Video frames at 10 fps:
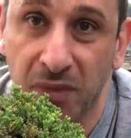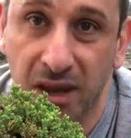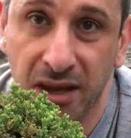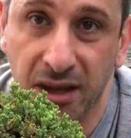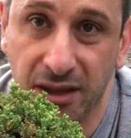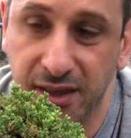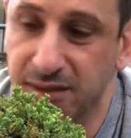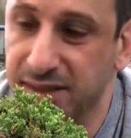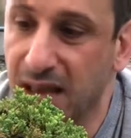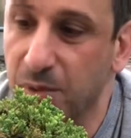things
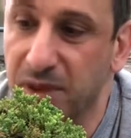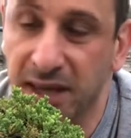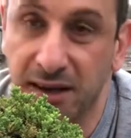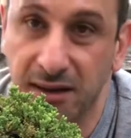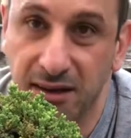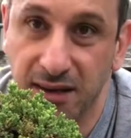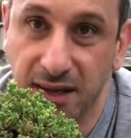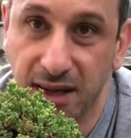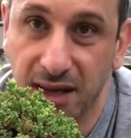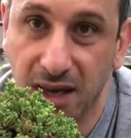like that. But then
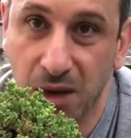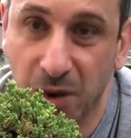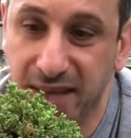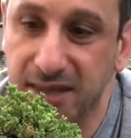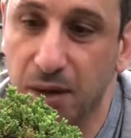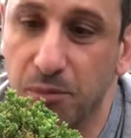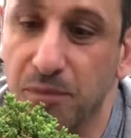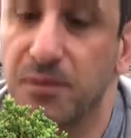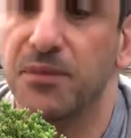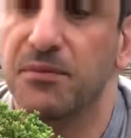it wakes up,
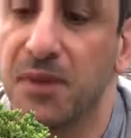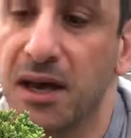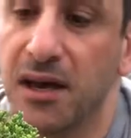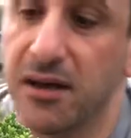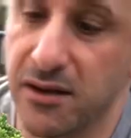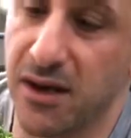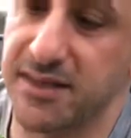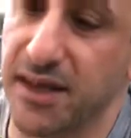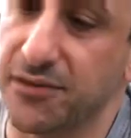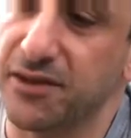
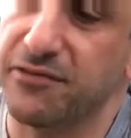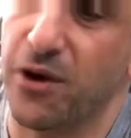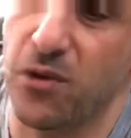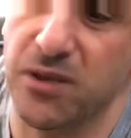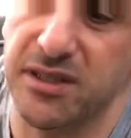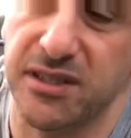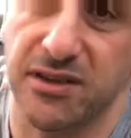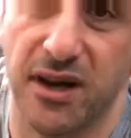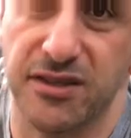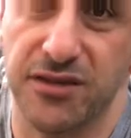nice healthy foliage and
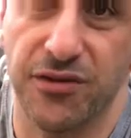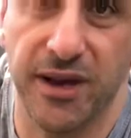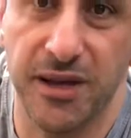nice green